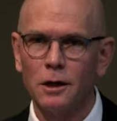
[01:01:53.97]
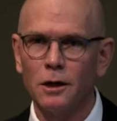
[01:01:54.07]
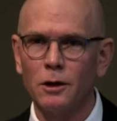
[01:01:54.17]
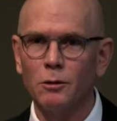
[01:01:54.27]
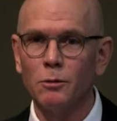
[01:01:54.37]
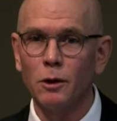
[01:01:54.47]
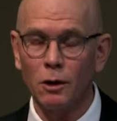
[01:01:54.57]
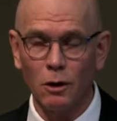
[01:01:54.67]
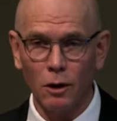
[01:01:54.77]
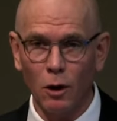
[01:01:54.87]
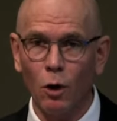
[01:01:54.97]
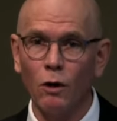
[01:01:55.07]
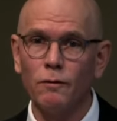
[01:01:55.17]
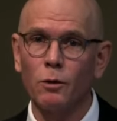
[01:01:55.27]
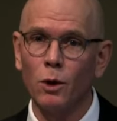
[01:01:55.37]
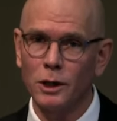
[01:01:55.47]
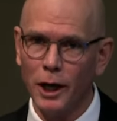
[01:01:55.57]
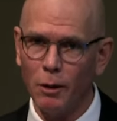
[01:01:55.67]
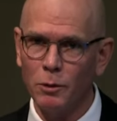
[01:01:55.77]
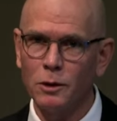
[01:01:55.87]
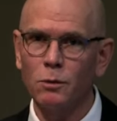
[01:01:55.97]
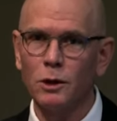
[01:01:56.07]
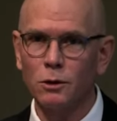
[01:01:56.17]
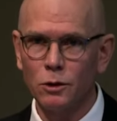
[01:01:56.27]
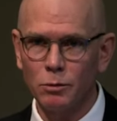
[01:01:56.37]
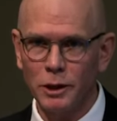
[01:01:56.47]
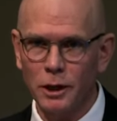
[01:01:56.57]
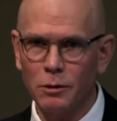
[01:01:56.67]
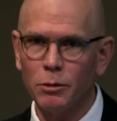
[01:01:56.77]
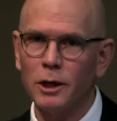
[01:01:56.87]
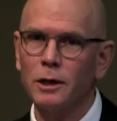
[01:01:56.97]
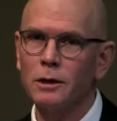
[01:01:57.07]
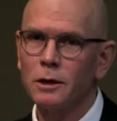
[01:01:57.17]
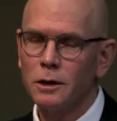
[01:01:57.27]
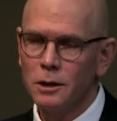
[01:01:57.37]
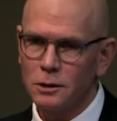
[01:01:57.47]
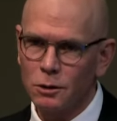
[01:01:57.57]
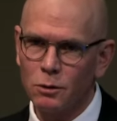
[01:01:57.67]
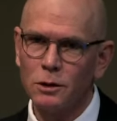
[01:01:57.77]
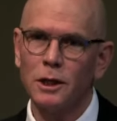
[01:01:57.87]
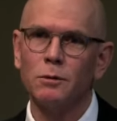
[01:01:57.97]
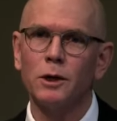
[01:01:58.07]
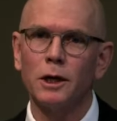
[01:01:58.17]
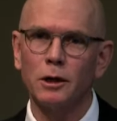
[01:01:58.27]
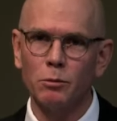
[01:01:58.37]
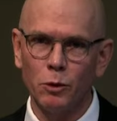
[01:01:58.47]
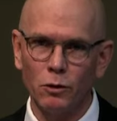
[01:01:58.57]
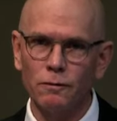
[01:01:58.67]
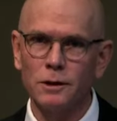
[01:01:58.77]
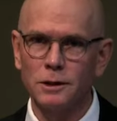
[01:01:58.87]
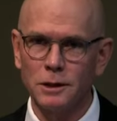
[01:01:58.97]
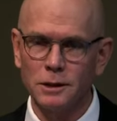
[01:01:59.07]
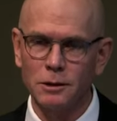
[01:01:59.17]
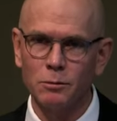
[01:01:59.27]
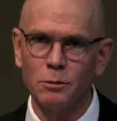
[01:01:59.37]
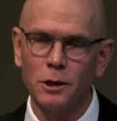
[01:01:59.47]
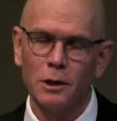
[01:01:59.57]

um, go over what happened, what could be done better, so that we can improve the system.